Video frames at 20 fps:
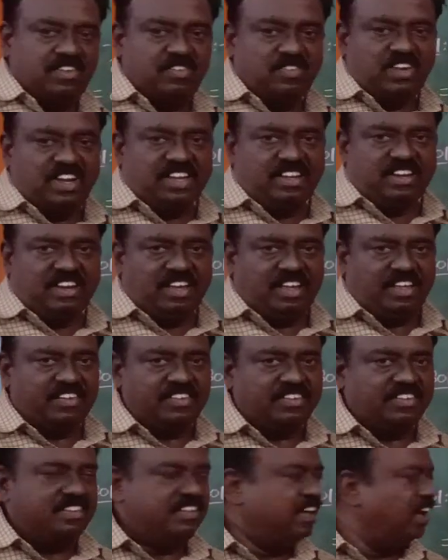You
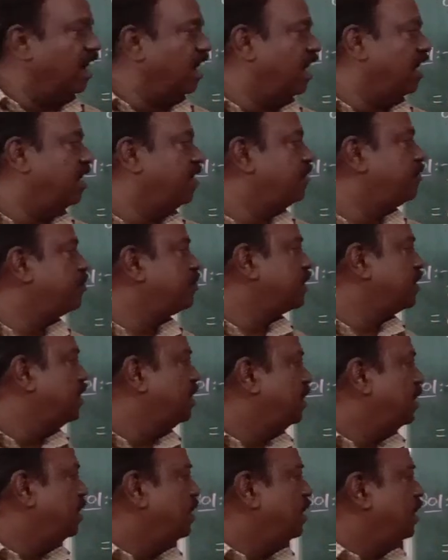agree? Yeah.
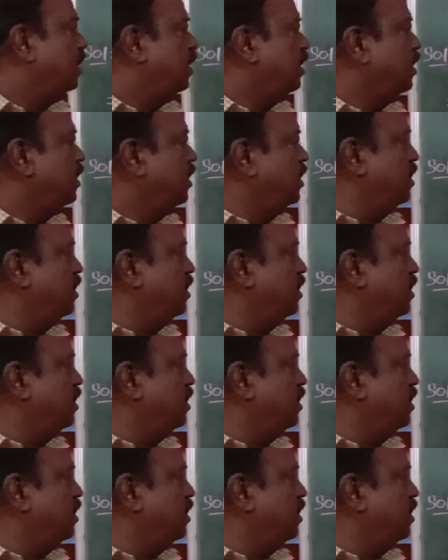It